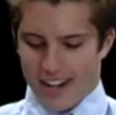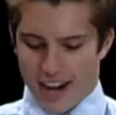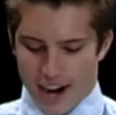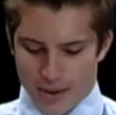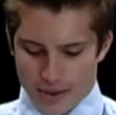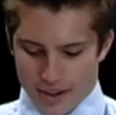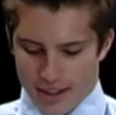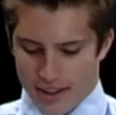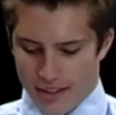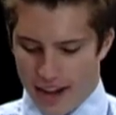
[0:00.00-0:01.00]
Now,
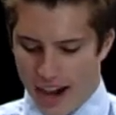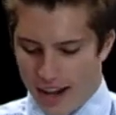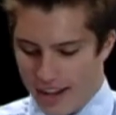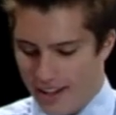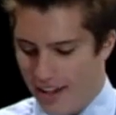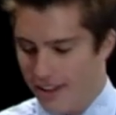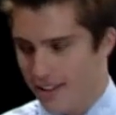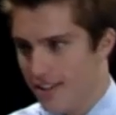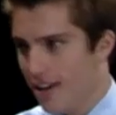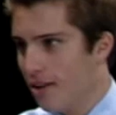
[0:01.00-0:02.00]

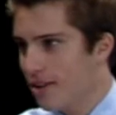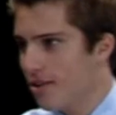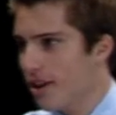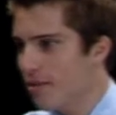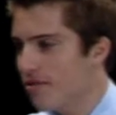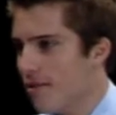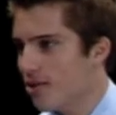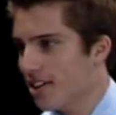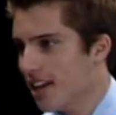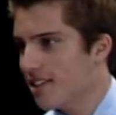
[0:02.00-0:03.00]
correct me if
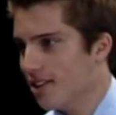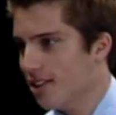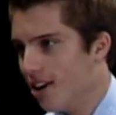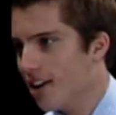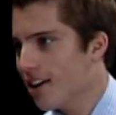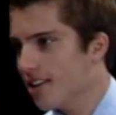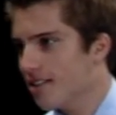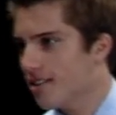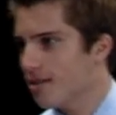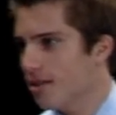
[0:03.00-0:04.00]
I'm wrong, that's the
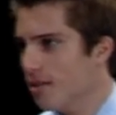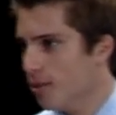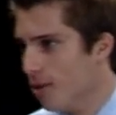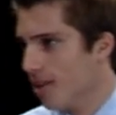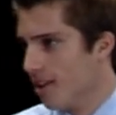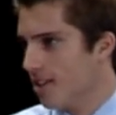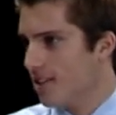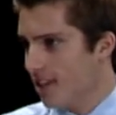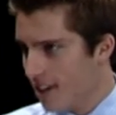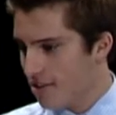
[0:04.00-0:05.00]
longest war
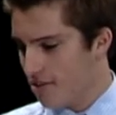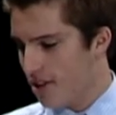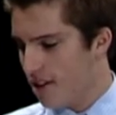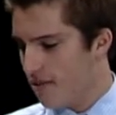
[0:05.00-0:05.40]
to history.